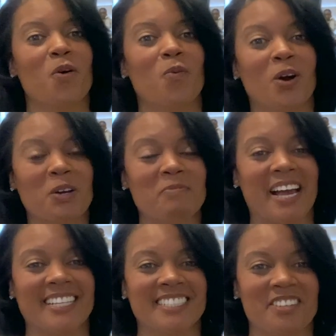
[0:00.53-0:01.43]
Welcome
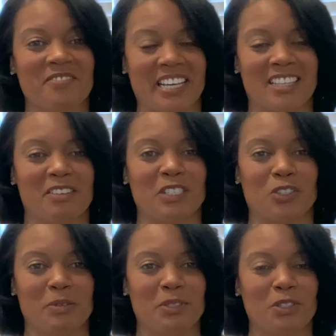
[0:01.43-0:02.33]
back to the Faith, Love, and
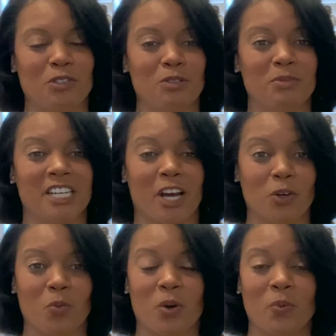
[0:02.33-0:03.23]
Dreams YouTube
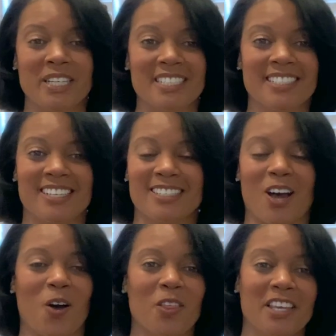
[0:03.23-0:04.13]
channel, where we discuss
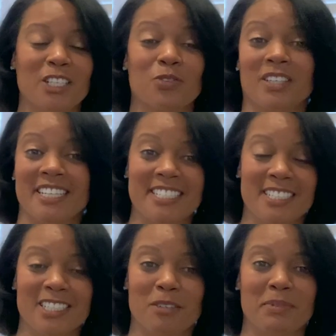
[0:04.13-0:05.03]
all things
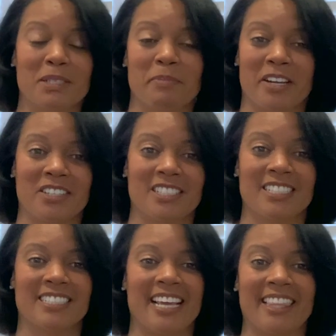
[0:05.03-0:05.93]
relationships,
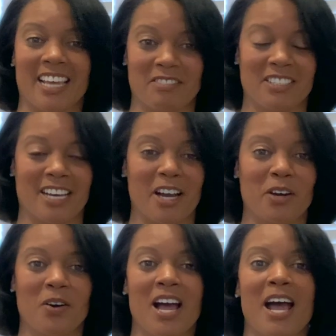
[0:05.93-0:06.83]
marriages, and
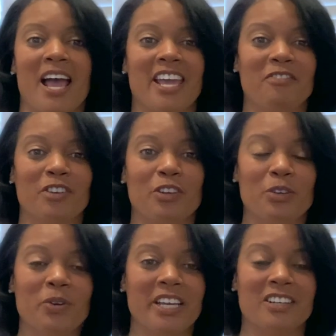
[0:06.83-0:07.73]
lifestyle. If you're
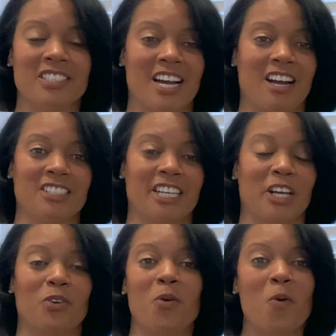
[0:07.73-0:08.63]
new here to our
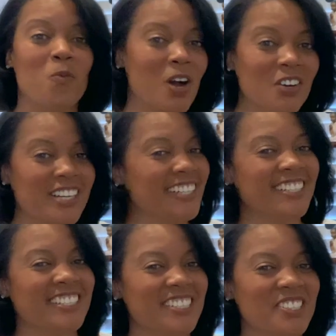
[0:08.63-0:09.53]
channel,
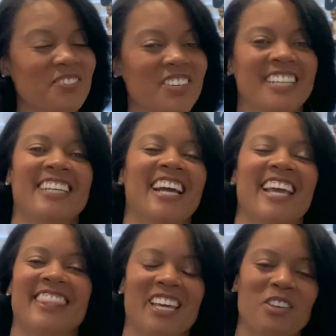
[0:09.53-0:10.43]
welcome
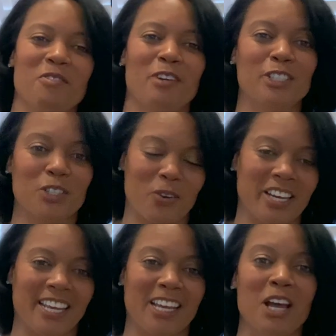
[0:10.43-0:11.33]
and thank you for
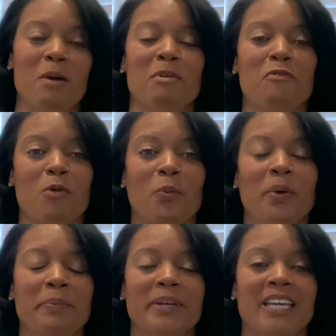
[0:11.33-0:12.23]
joining. Before
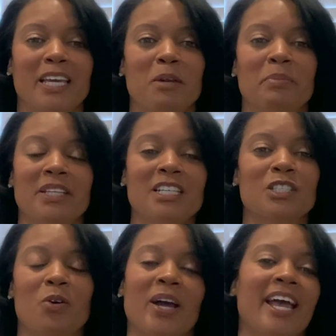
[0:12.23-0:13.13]
we begin, please
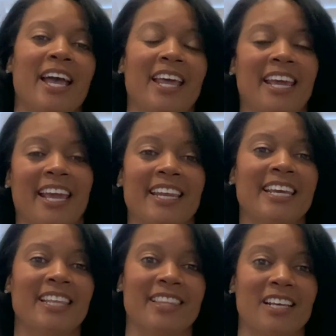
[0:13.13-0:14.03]
go ahead and
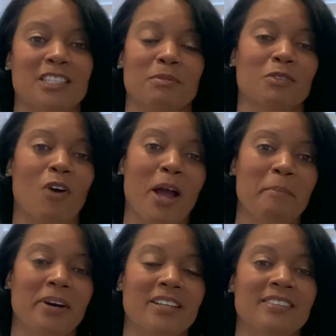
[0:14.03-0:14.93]
hit that subscribe
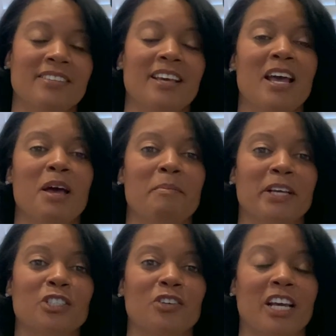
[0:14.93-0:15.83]
button.
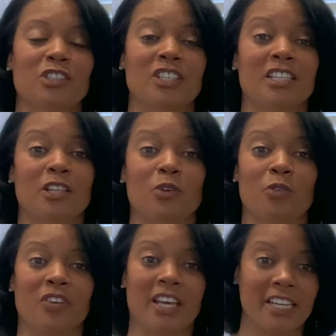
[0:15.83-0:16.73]
Make sure that you hit the
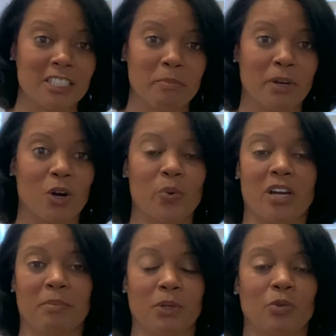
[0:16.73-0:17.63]
notification bell. We
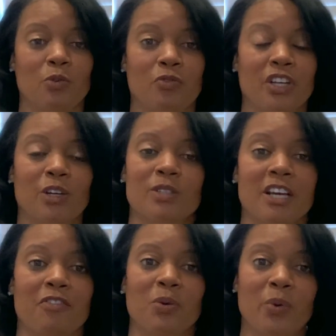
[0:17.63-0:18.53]
upload new videos
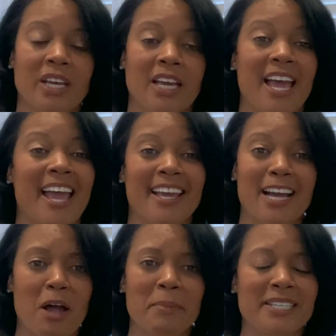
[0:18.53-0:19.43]
every week, and
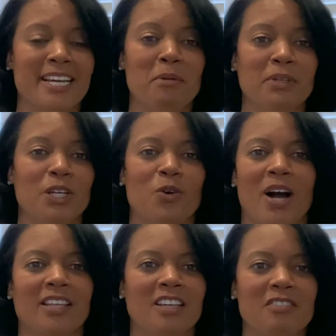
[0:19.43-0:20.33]
comment down below.
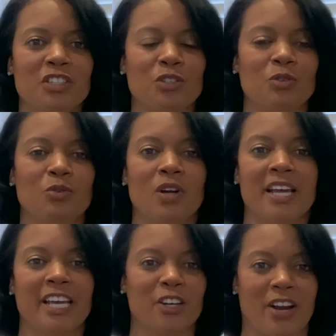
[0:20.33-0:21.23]
I love to
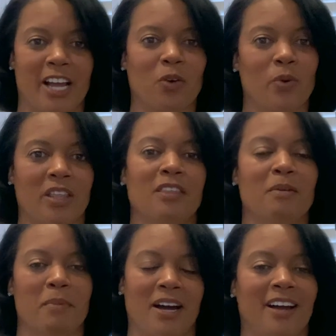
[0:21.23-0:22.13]
interact with
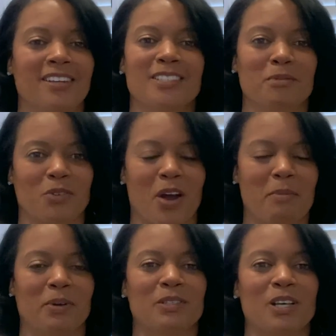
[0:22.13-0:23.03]
my
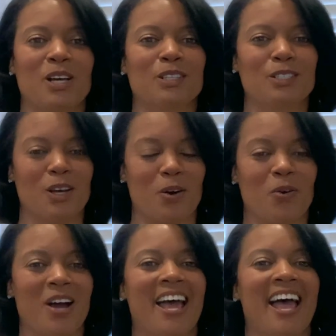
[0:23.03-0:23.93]
subscribers.
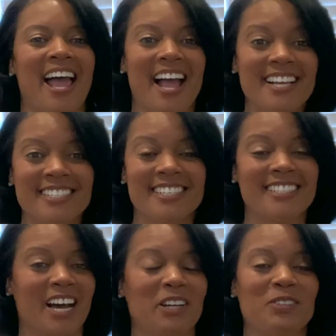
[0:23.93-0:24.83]
So, as the
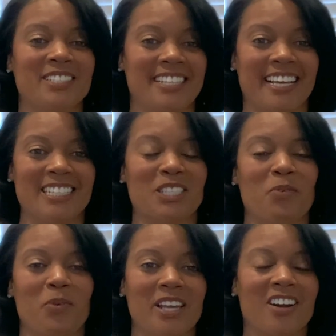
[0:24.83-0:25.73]
title states,
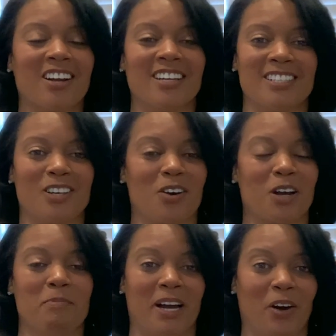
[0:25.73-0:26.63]
we are going to talk
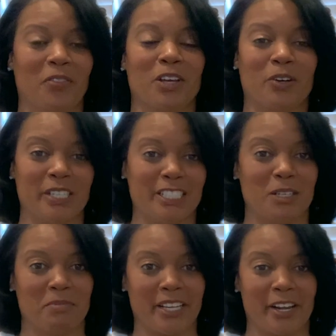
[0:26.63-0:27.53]
about the
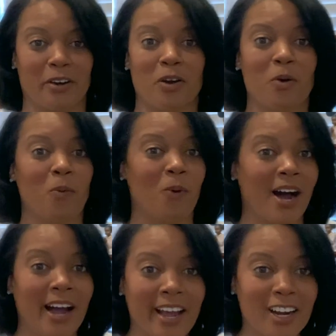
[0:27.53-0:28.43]
Christian Planner.
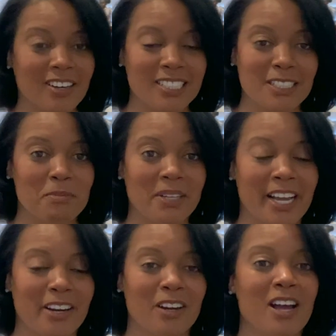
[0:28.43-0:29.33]
Why a Christian
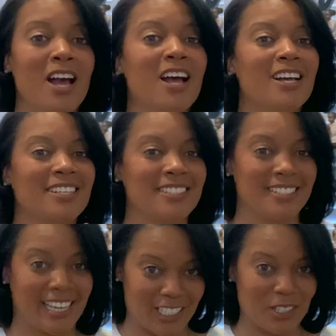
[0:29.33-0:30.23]
Planner?
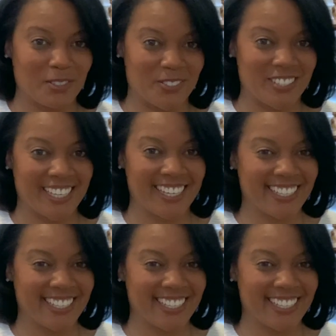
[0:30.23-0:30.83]
Stay tuned.